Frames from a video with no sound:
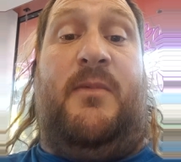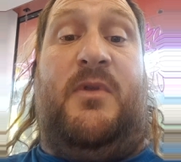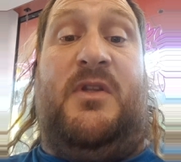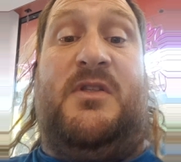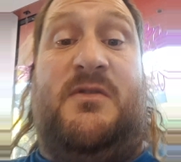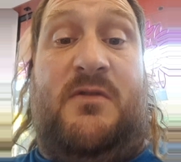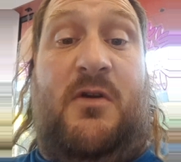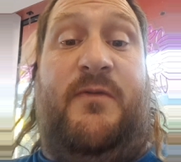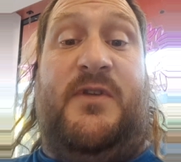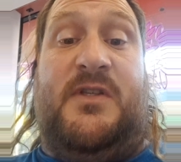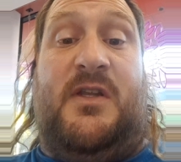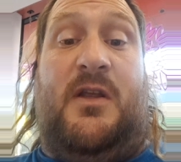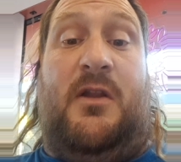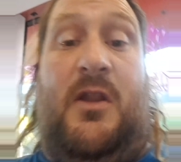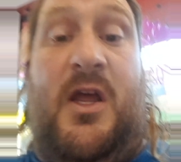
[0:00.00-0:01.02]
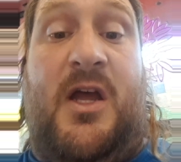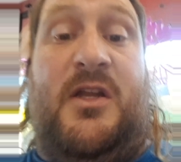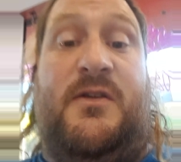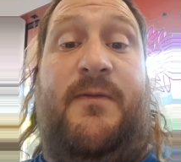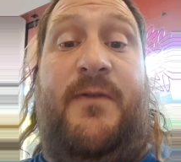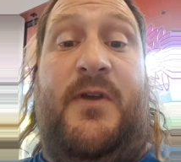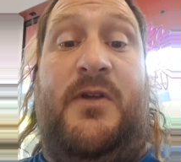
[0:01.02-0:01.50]
It's obviously a
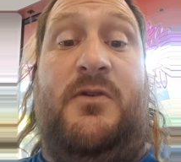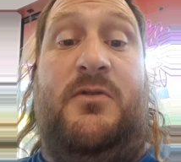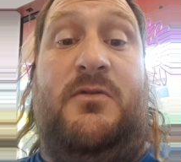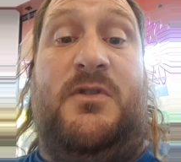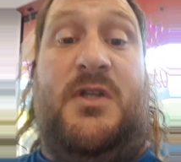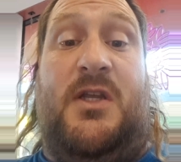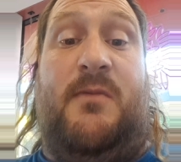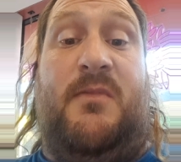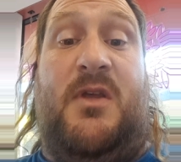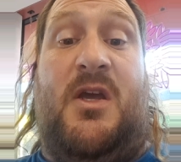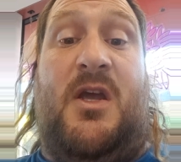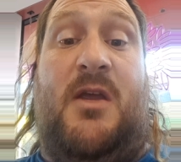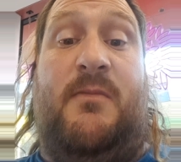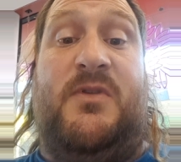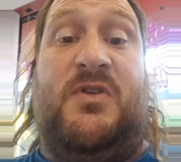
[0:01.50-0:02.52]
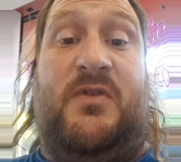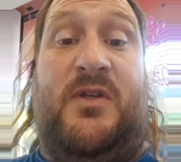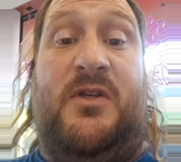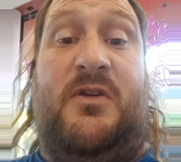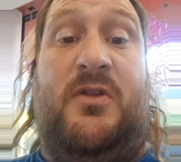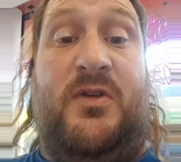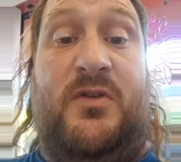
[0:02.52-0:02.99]
large field, team game, so he can
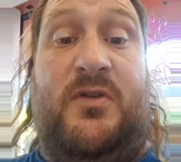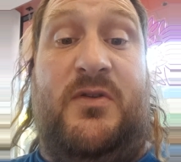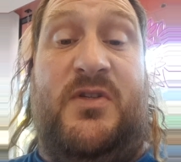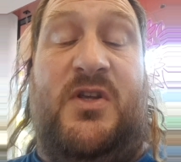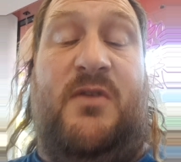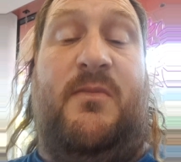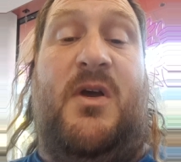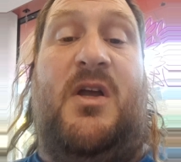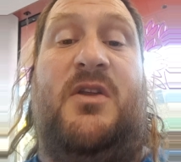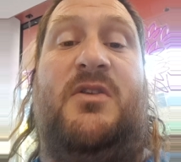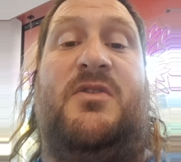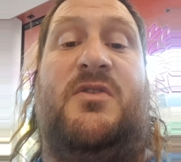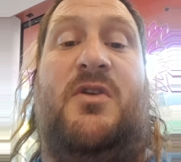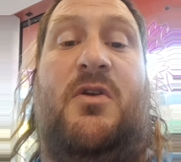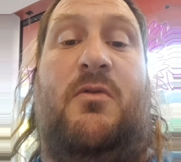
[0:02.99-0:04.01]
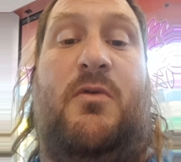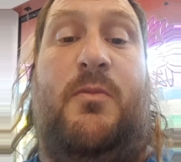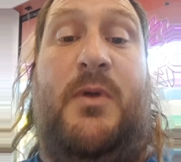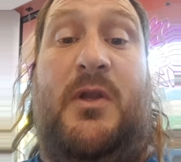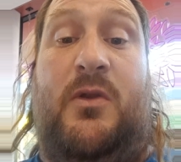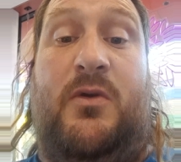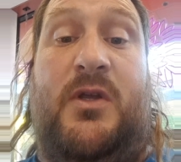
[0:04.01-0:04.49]
only do so much. So we'll
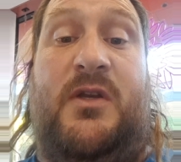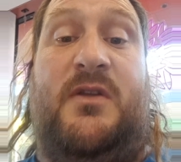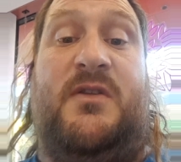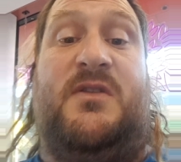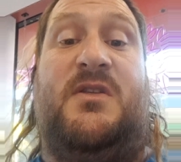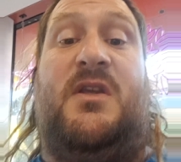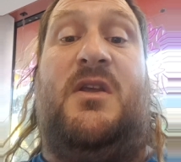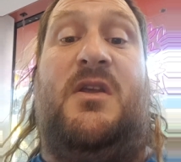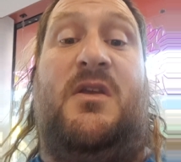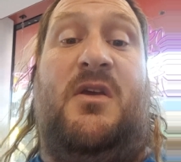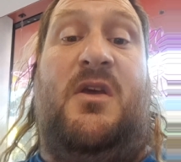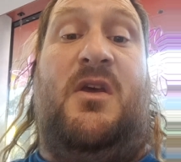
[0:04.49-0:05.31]
be looking to see,